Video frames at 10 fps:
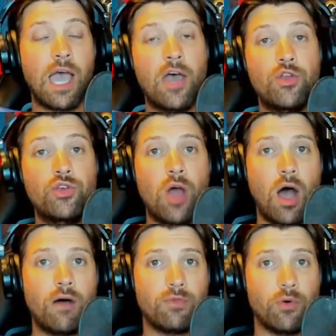a
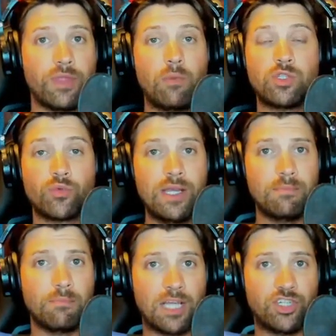novel that was
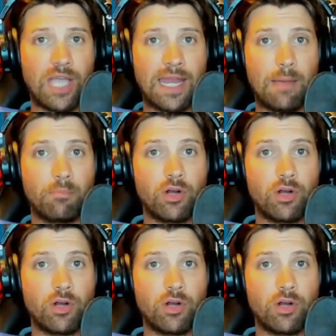written by Shad M.